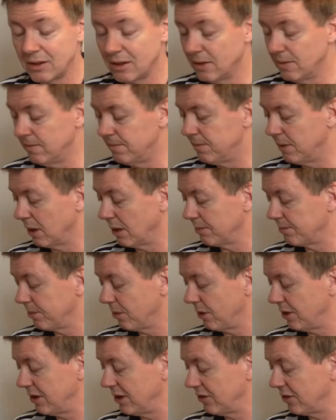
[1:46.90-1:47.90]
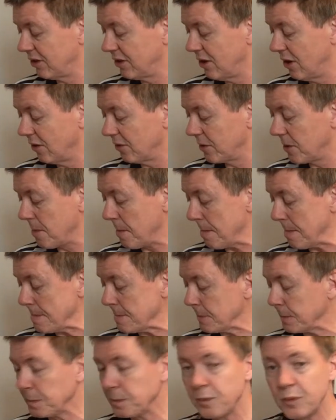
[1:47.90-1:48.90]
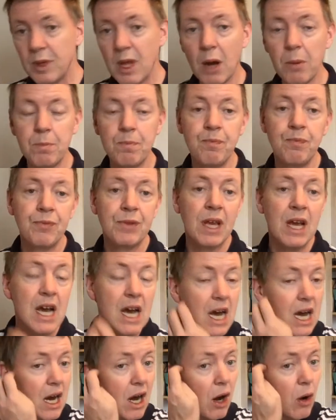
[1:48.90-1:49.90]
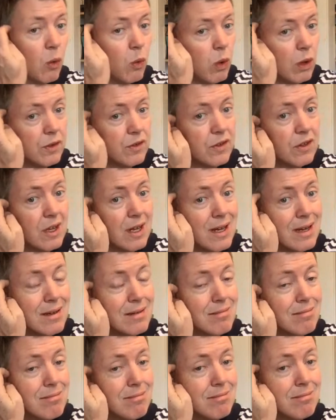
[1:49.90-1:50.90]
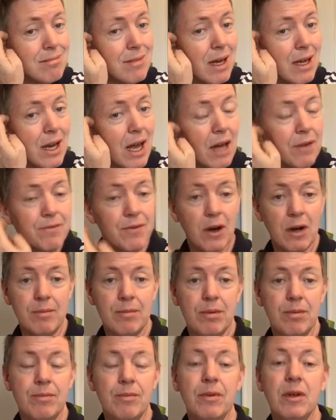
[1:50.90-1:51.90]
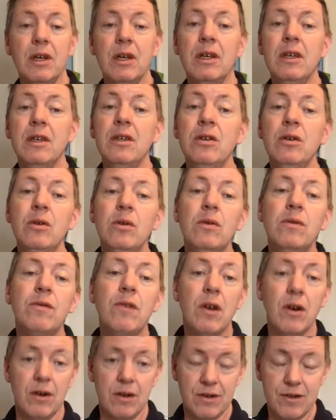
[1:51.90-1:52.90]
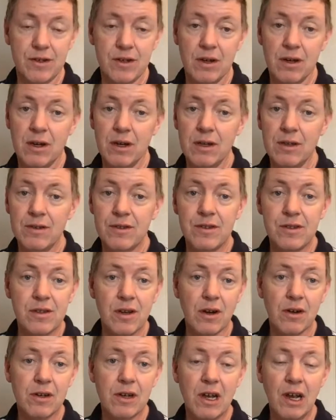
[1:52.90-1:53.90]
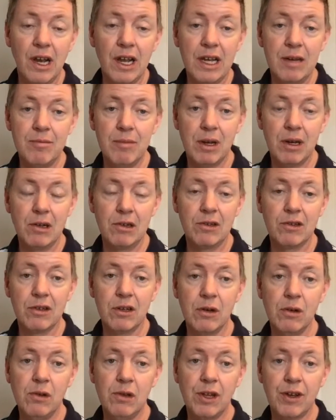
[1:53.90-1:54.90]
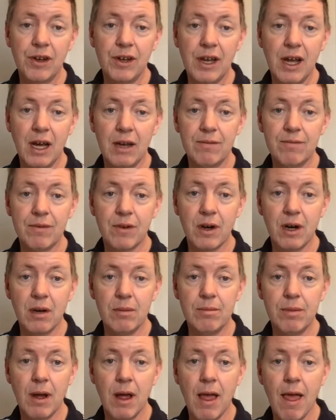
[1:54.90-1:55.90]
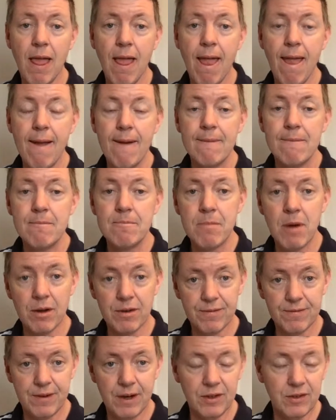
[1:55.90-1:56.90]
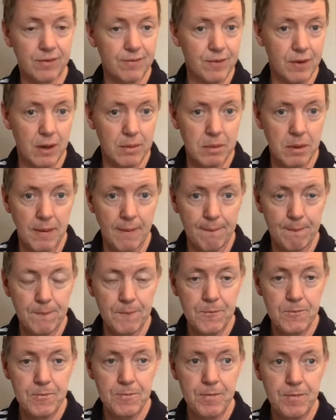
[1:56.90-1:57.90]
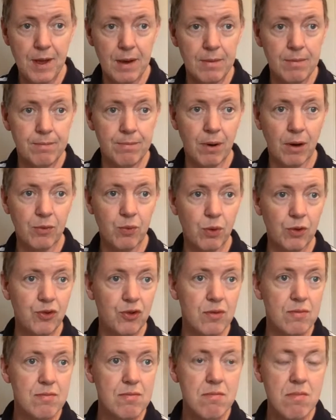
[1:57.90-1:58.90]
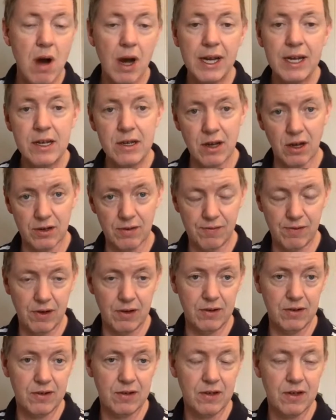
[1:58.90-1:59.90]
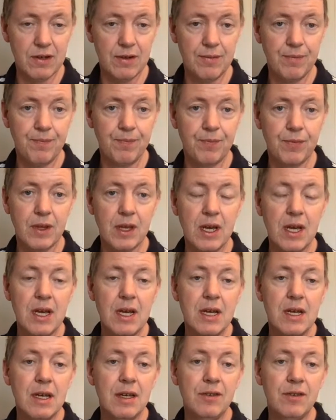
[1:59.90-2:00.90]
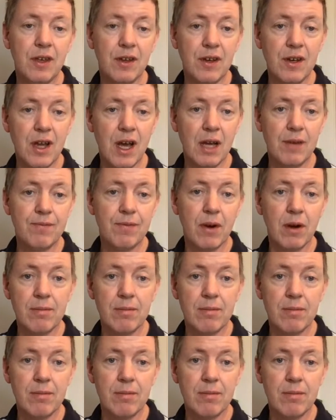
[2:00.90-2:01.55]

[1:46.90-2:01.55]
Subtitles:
bullet point, is it not? Now, what's an adverb? You've learned, certainly in middle school, that an adverb modifies a verb. But what you might not have learned is that an adverb